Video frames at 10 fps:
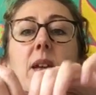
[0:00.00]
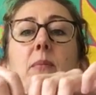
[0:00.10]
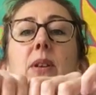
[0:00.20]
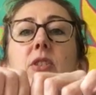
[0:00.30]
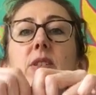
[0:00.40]

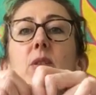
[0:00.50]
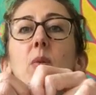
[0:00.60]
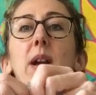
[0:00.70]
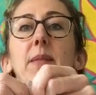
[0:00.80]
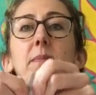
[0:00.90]
but just
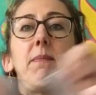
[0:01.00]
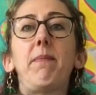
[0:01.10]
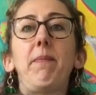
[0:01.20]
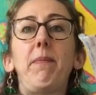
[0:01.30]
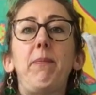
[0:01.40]
quite
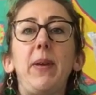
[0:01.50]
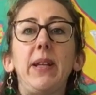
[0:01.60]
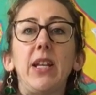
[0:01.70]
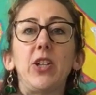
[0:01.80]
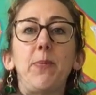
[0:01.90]

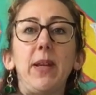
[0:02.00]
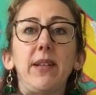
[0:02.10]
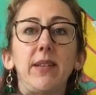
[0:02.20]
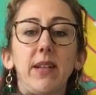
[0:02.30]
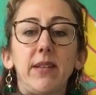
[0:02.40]
biggish
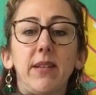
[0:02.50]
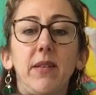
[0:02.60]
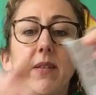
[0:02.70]
pieces.